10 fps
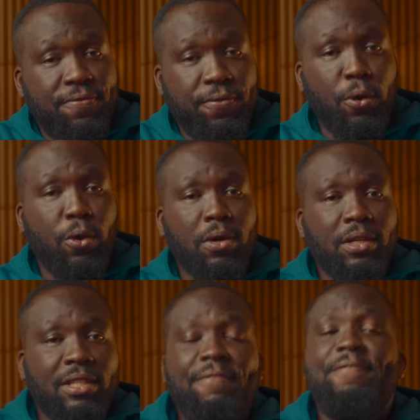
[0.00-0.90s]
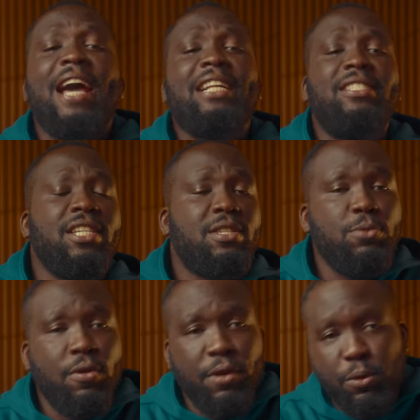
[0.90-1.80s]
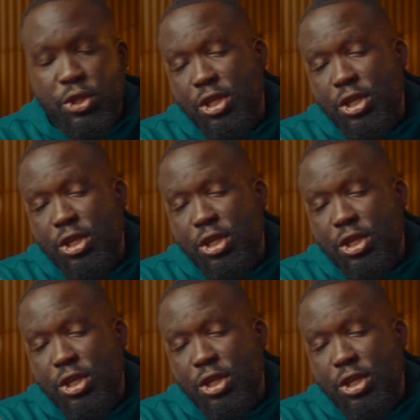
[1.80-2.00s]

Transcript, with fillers: four. The fact this movie was